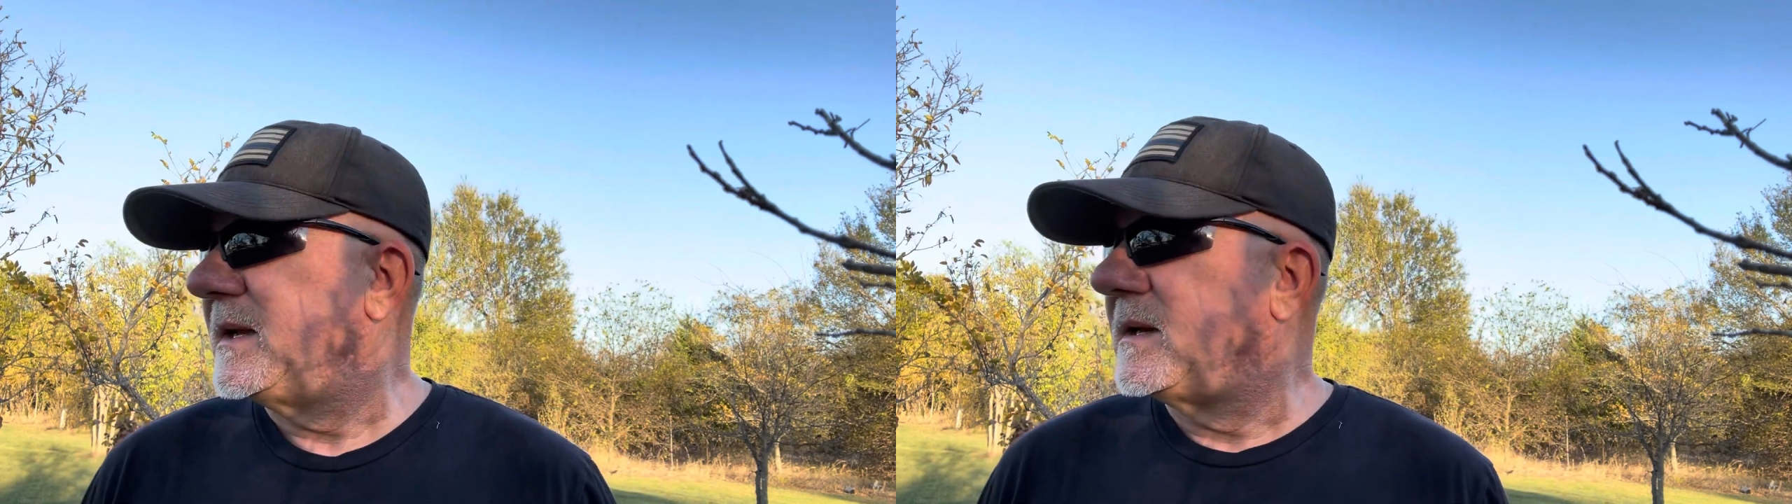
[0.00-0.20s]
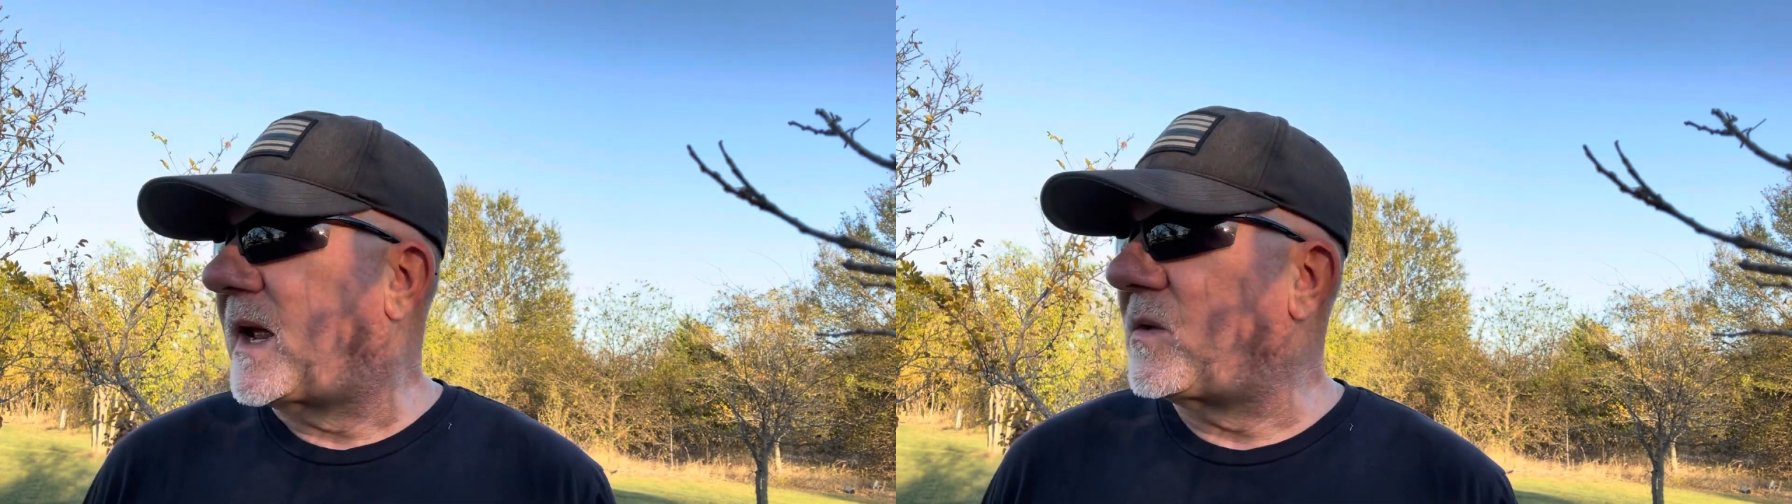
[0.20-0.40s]

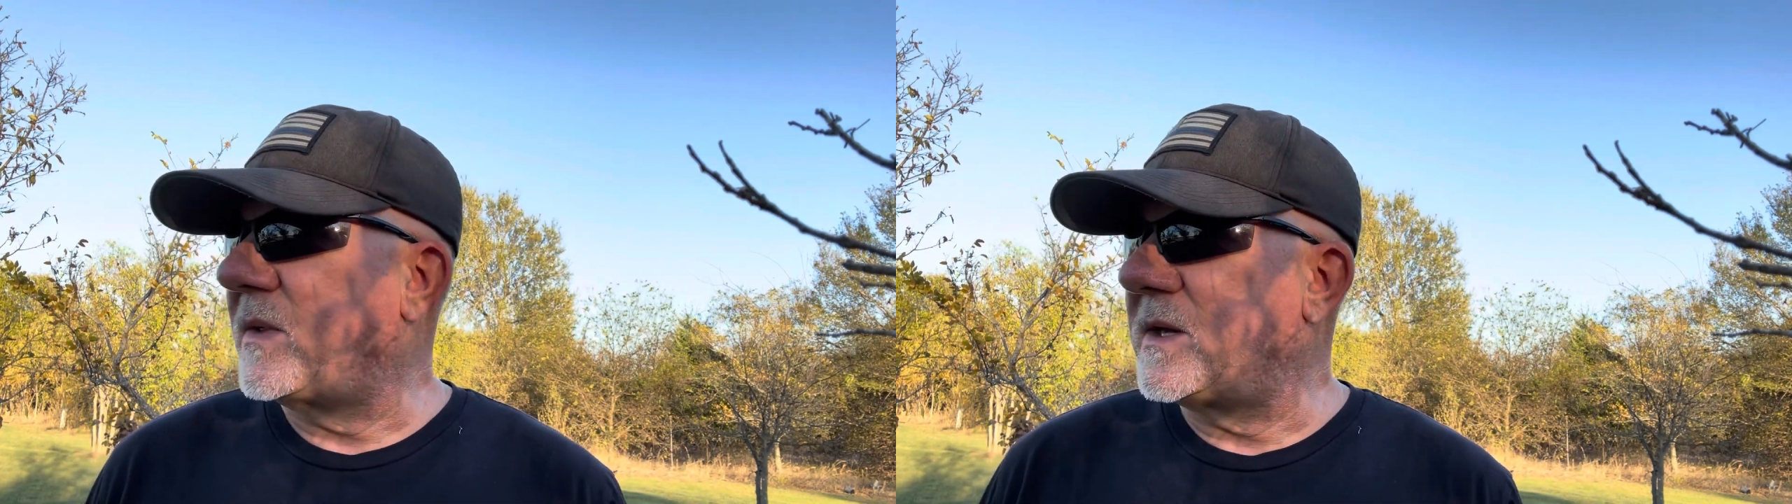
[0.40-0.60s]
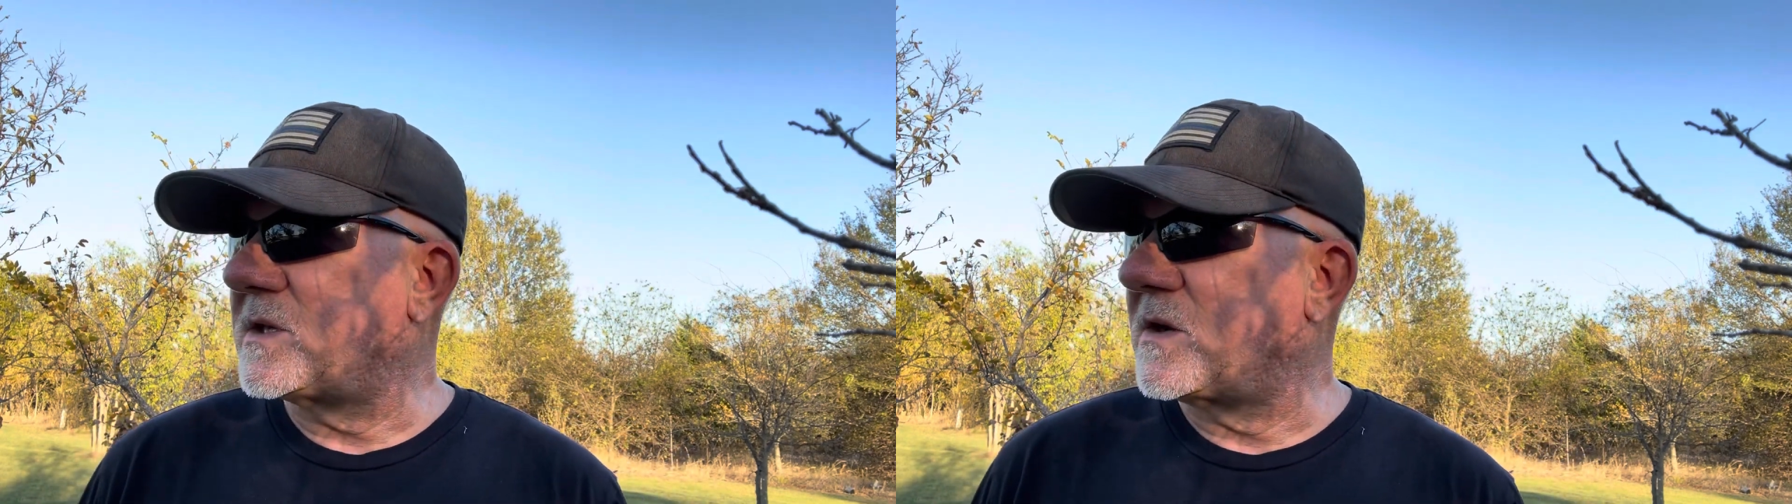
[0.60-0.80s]
Not
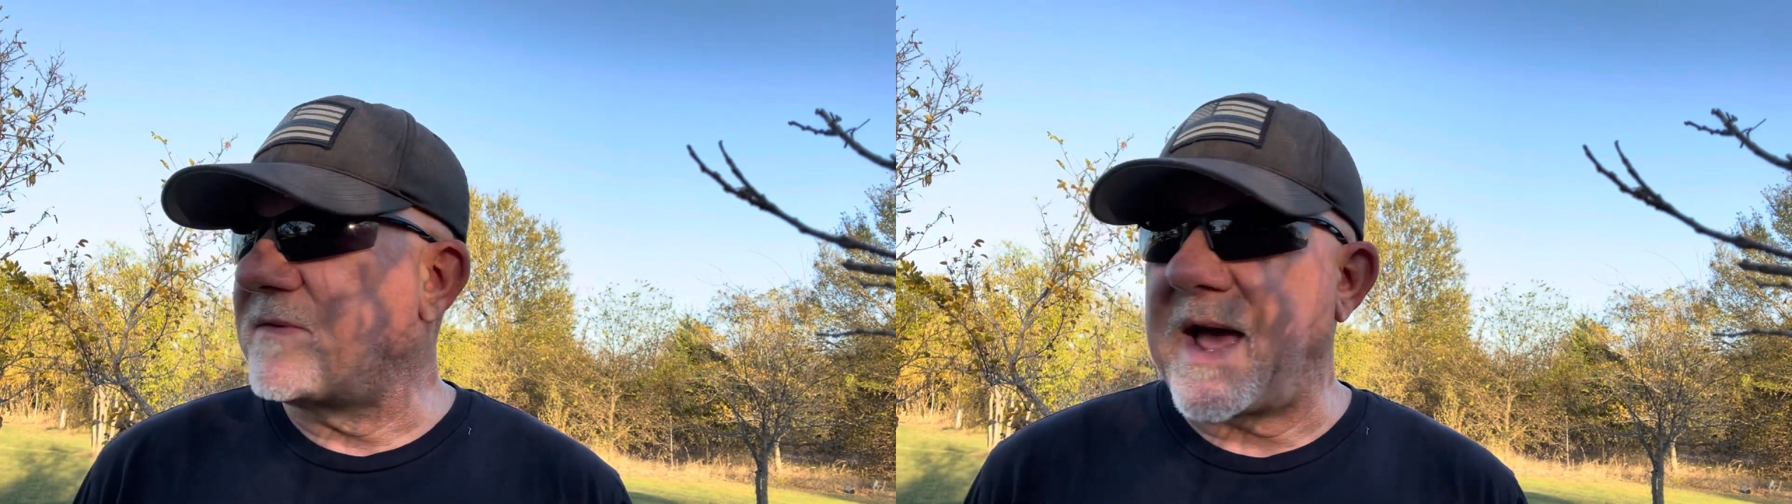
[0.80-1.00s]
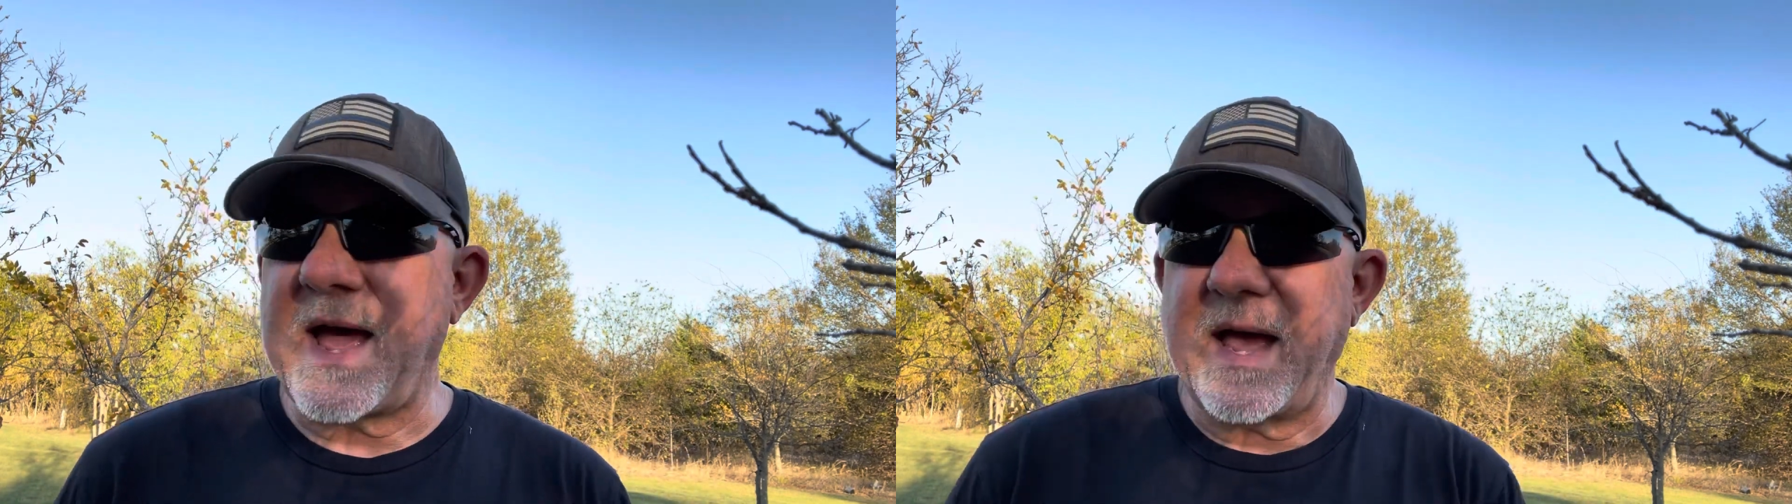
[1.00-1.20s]
only to
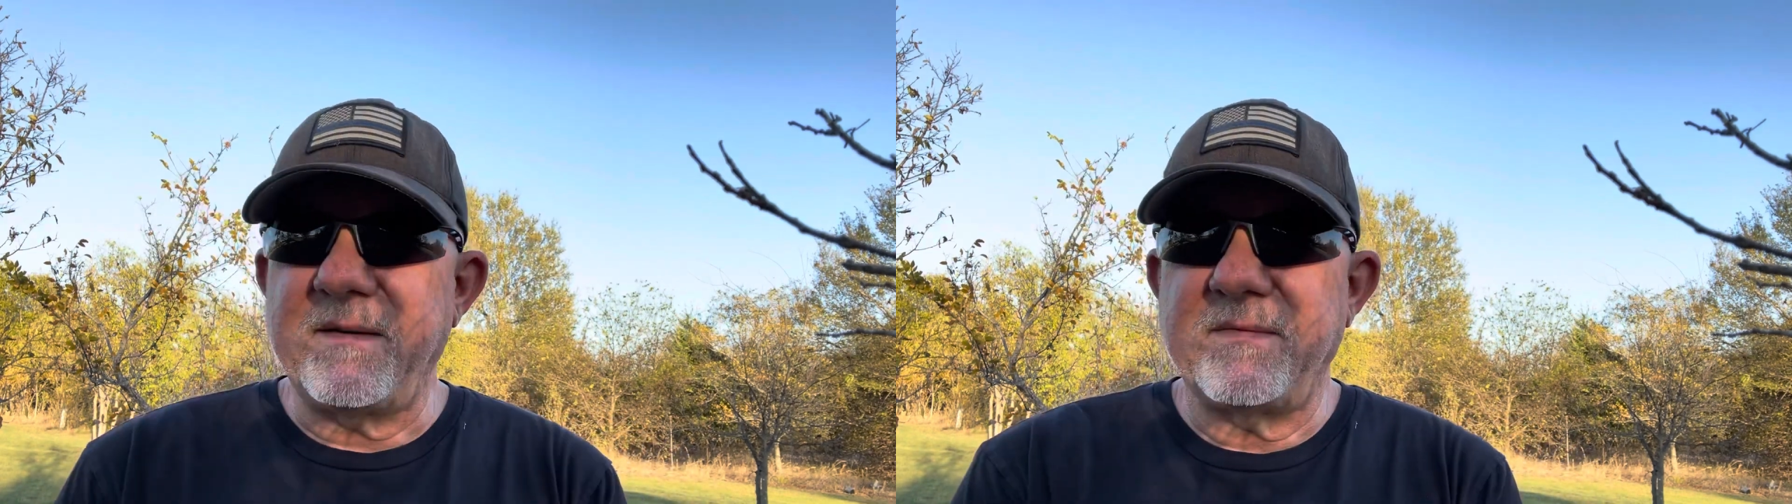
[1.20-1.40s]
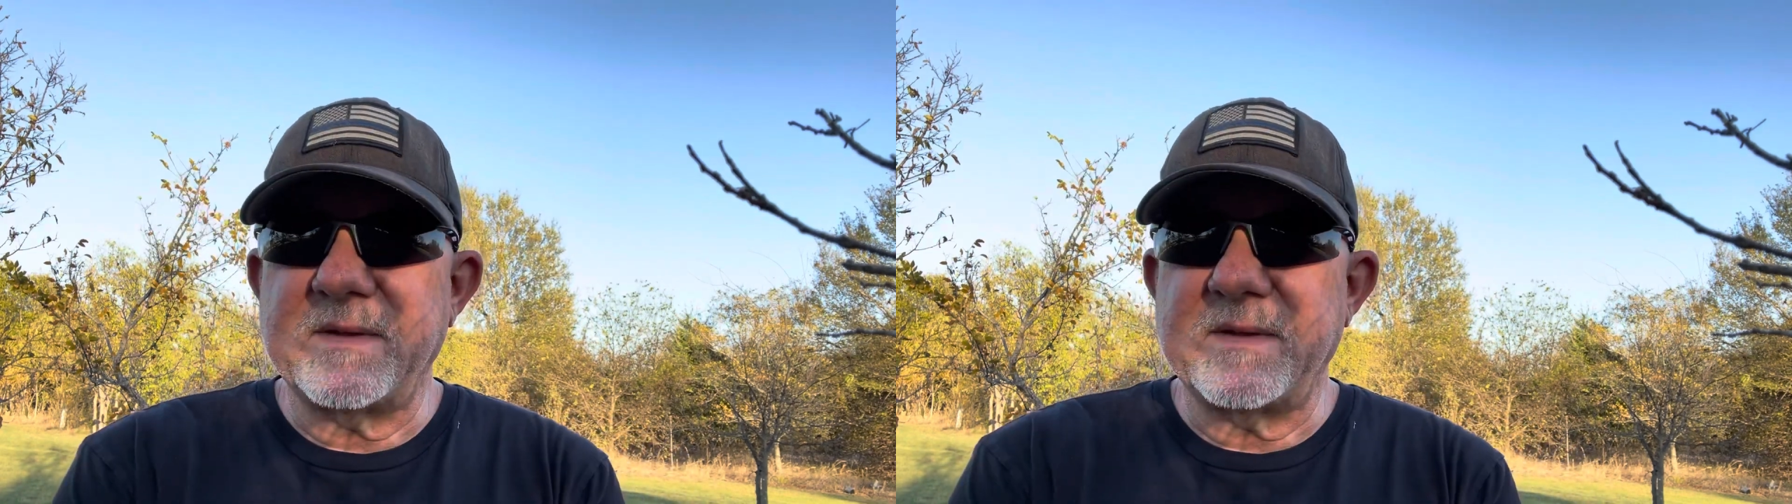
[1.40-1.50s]
survive,